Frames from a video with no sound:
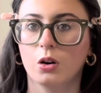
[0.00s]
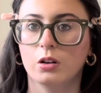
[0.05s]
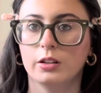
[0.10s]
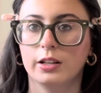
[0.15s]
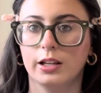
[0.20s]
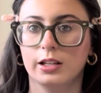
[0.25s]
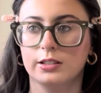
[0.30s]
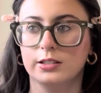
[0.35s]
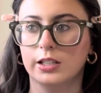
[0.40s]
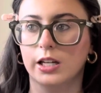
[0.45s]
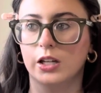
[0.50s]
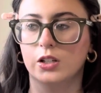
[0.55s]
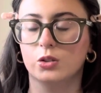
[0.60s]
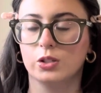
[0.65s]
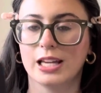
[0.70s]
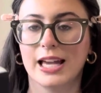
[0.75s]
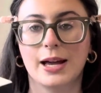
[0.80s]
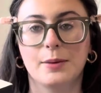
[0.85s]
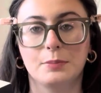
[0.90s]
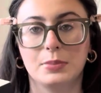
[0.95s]
They said you
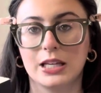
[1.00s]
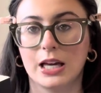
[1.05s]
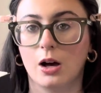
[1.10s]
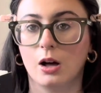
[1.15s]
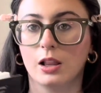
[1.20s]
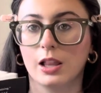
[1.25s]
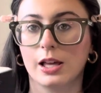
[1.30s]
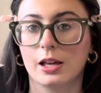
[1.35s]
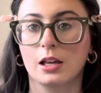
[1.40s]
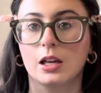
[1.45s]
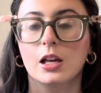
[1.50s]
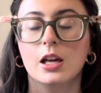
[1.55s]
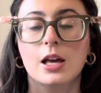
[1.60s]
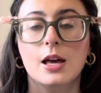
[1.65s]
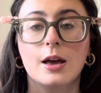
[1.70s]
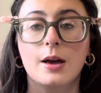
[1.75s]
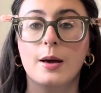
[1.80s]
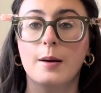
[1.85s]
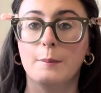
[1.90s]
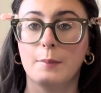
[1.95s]
can't be out like
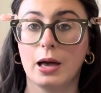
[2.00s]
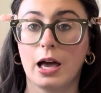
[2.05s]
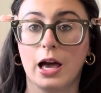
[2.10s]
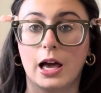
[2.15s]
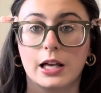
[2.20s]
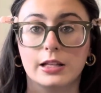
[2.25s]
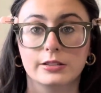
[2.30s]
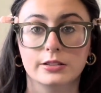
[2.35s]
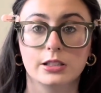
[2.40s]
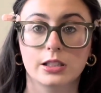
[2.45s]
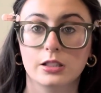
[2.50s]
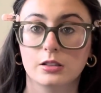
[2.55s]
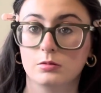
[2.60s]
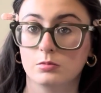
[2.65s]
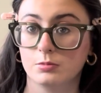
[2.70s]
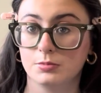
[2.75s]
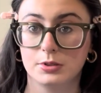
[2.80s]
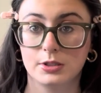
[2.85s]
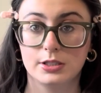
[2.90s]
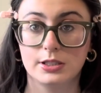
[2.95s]
past
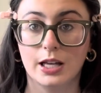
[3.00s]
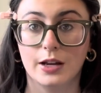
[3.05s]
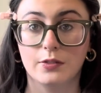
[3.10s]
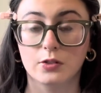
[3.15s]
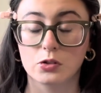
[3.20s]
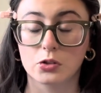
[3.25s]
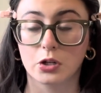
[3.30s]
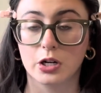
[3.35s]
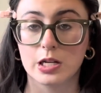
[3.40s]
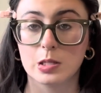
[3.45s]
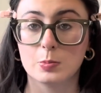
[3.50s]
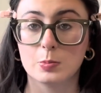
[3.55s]
7 or 8